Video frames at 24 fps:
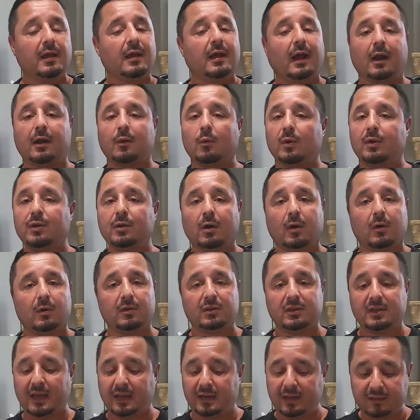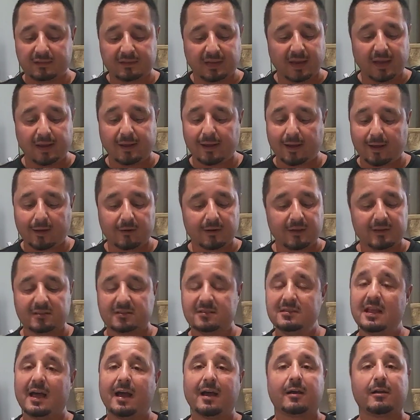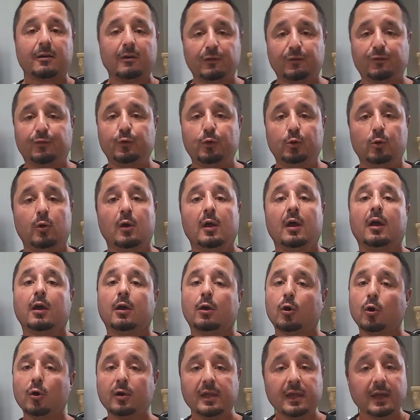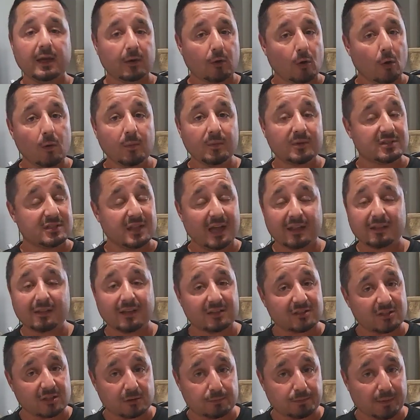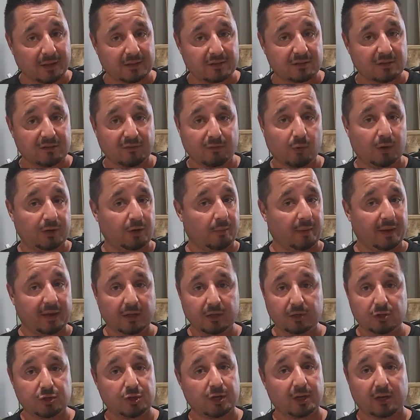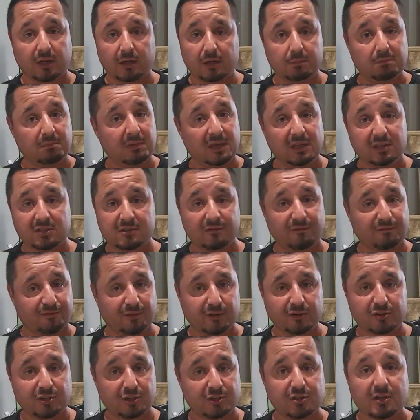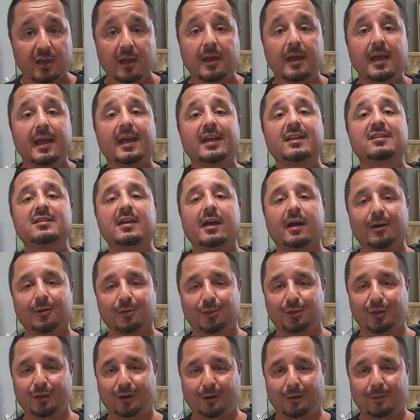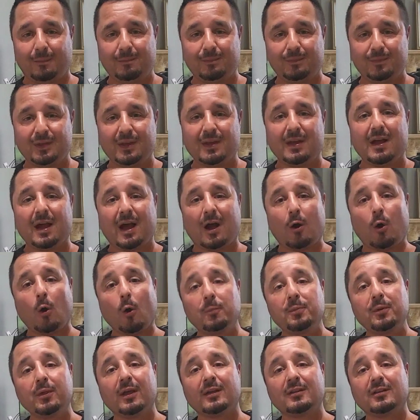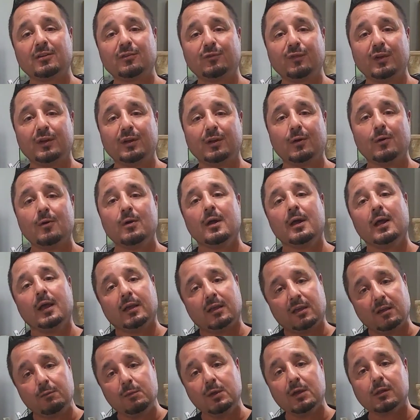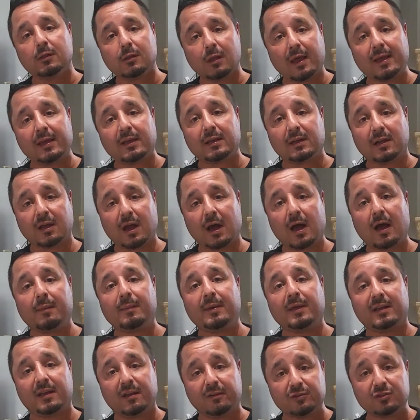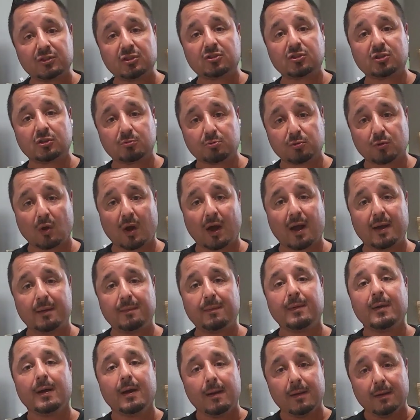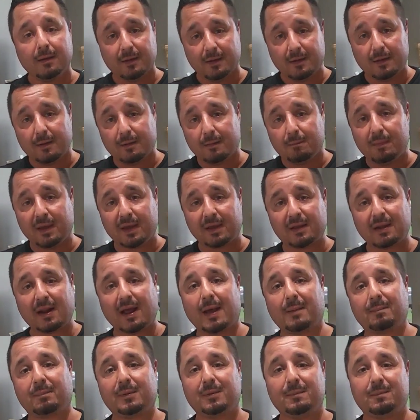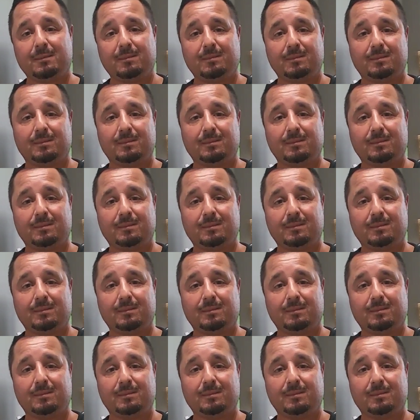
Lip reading: Getting takeout is not good for you. Cooking at home is not less expensive. When you're making chicken, meats, and fishes, it's healthier. I hope you like this video. Give me a like and a comment. Give us a subscribe. Make it happen.